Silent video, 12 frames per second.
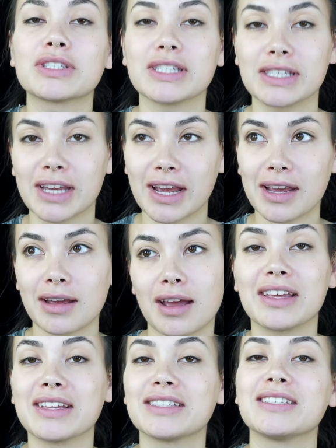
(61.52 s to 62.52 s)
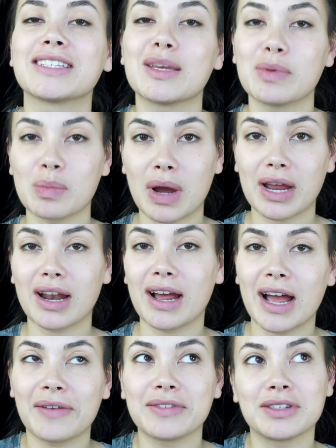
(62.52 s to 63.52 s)
today, and just keep in mind I
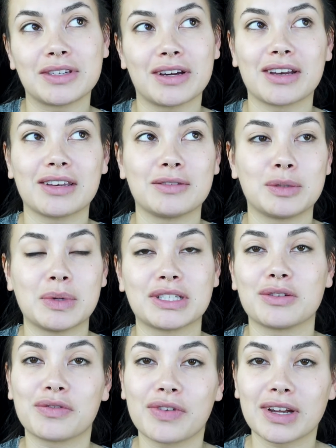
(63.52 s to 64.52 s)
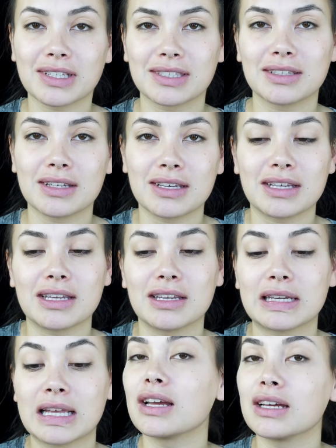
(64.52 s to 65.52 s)
haven't done special effects
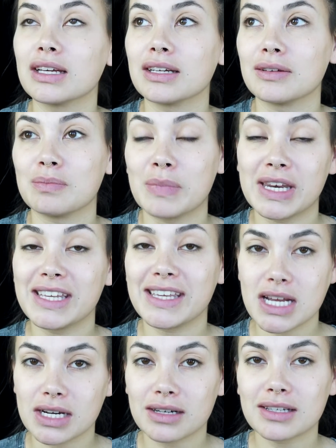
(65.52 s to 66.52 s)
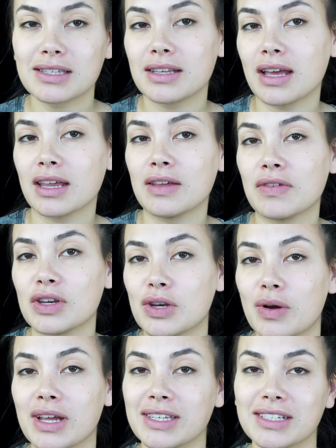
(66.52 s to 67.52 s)
in many years, even
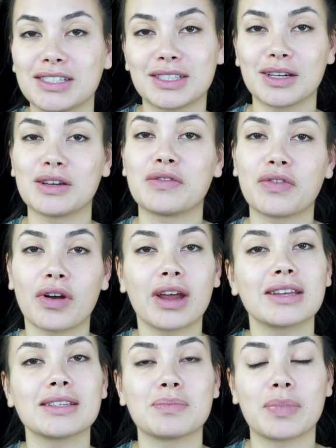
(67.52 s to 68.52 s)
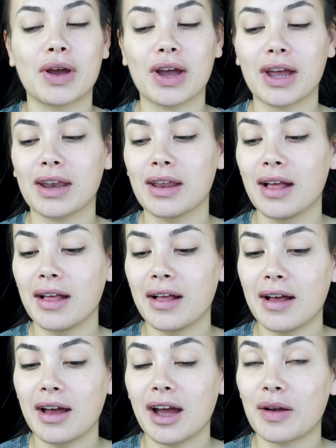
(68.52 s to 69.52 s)
though I did study for it, but
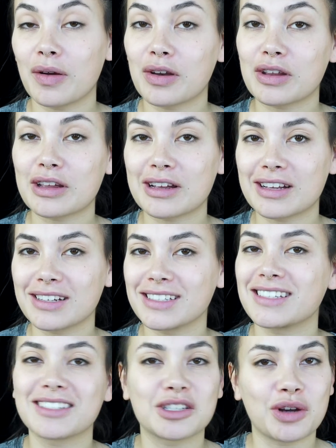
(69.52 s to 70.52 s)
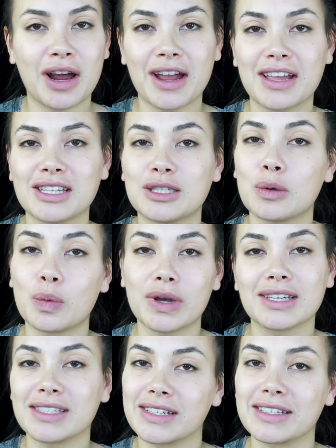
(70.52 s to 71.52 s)
I'm gonna trying to
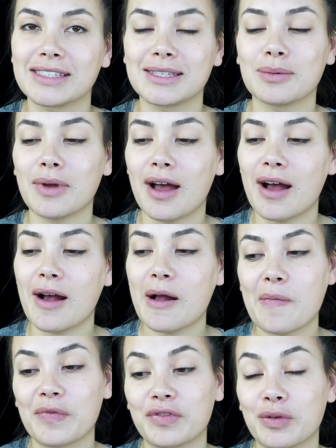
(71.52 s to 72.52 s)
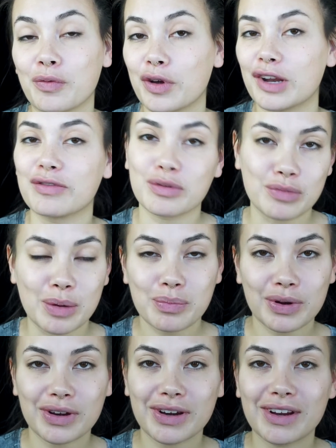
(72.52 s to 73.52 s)
wing this from what I
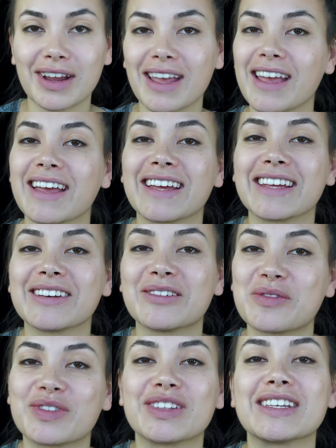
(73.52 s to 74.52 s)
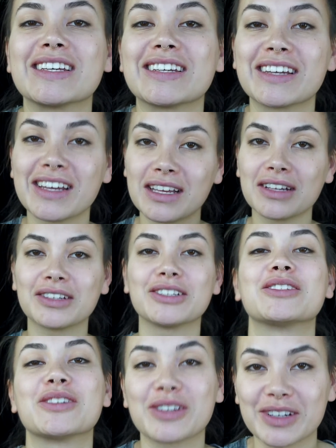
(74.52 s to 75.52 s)
remember, and hopefully
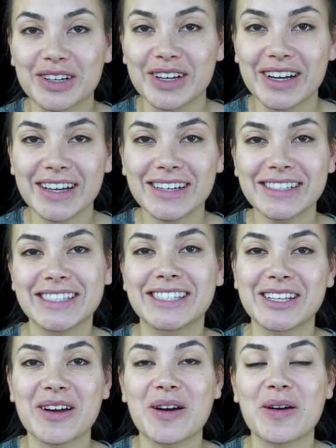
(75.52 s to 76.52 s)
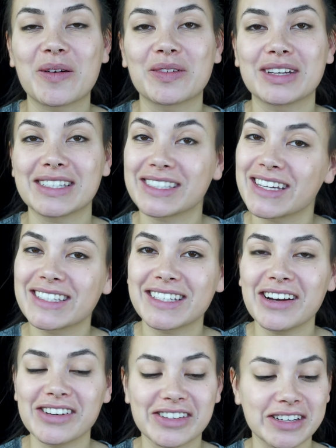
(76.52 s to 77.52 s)
will turn out good. So let's get
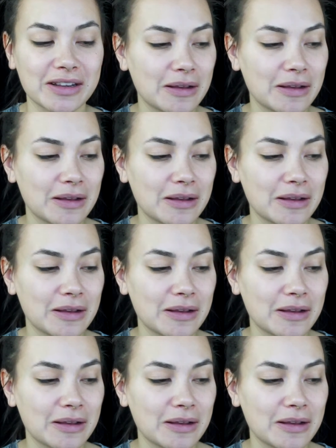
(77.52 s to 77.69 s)
started.